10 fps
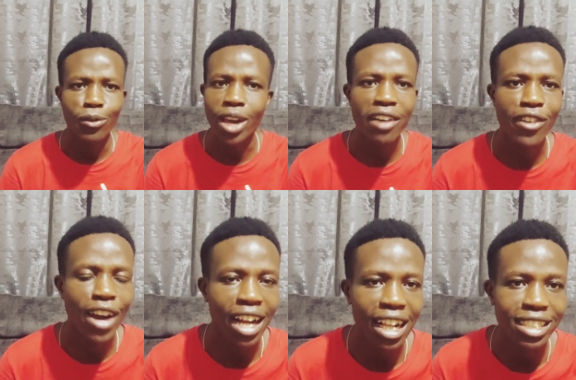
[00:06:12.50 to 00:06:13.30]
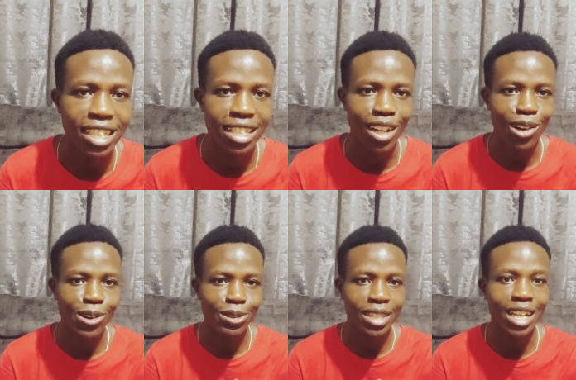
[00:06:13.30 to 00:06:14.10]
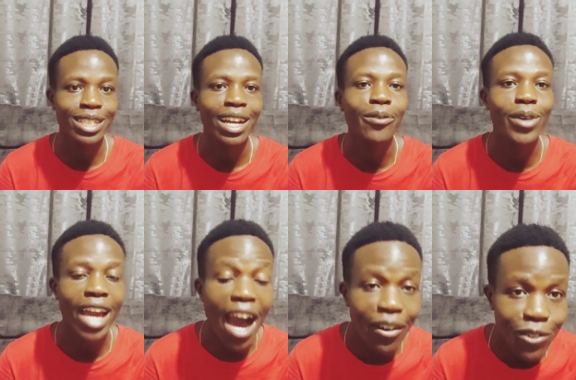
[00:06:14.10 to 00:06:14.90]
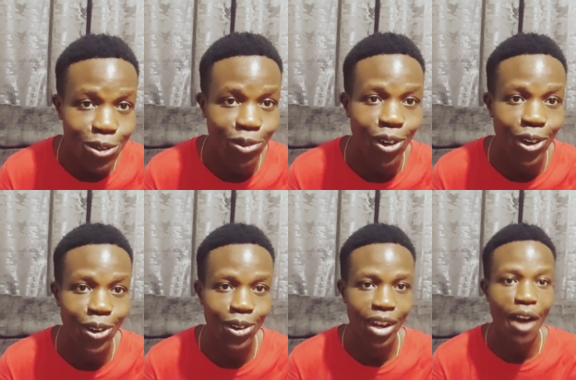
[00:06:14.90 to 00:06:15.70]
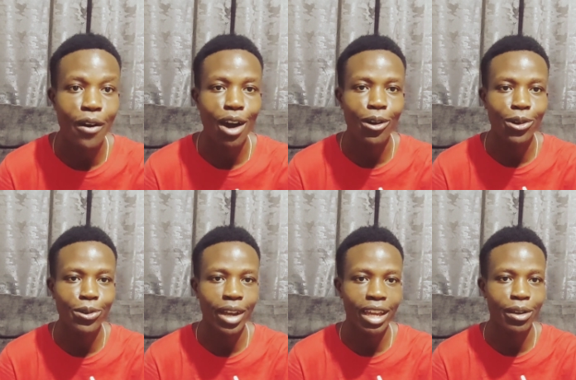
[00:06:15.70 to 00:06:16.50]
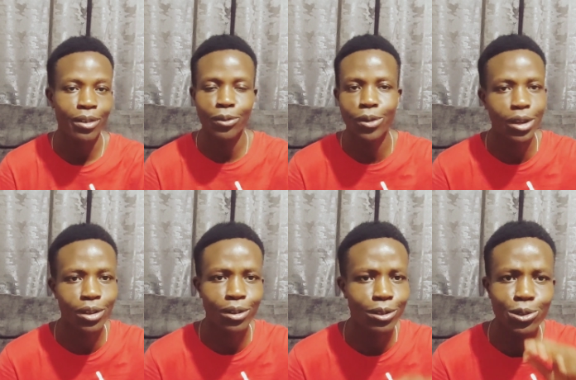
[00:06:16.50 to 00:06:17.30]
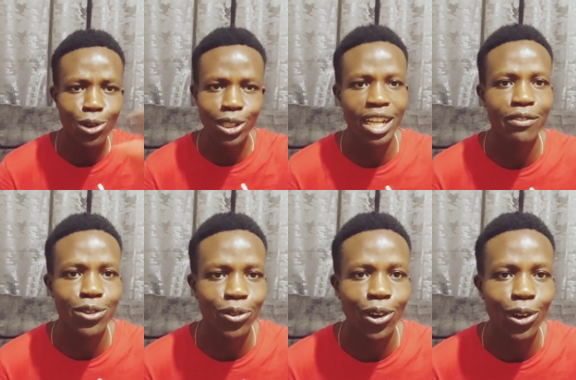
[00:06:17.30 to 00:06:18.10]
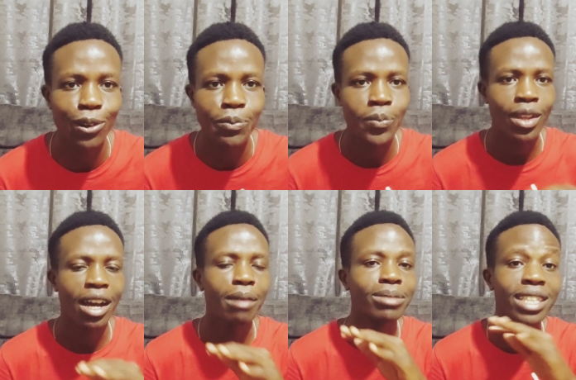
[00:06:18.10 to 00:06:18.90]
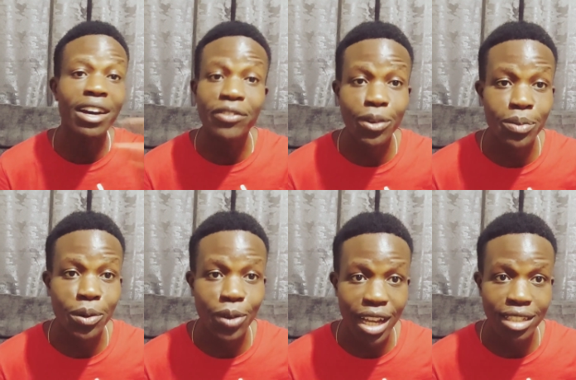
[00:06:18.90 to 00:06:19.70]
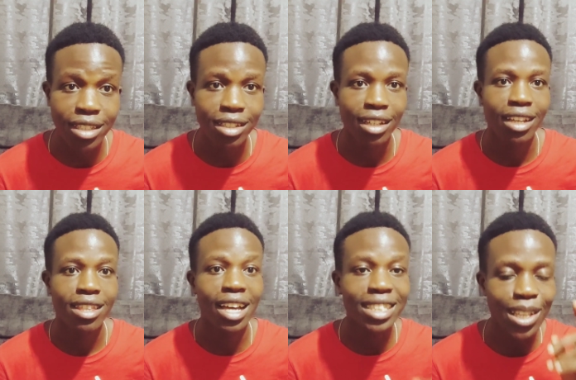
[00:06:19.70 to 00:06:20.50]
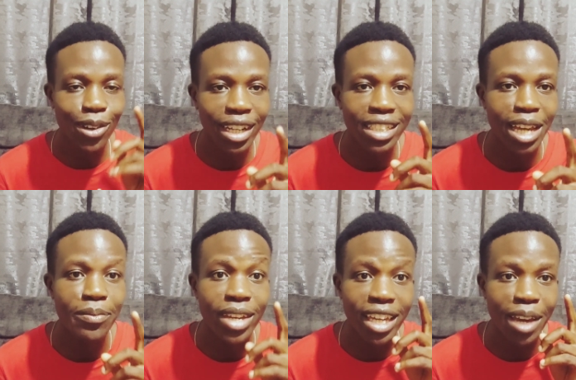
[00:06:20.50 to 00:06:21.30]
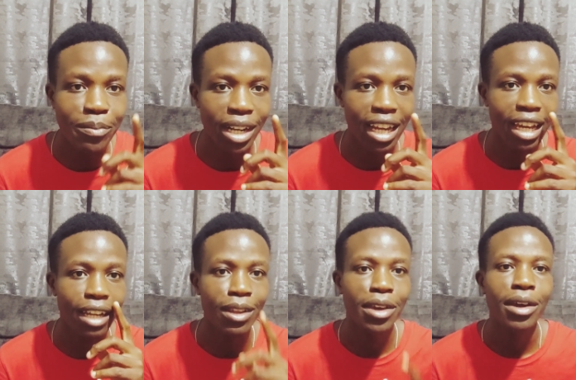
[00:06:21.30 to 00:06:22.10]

we have our cultures and laws that we have to follow our own way. We do not have to follow um, stuff from the West. That's the only time he came clear.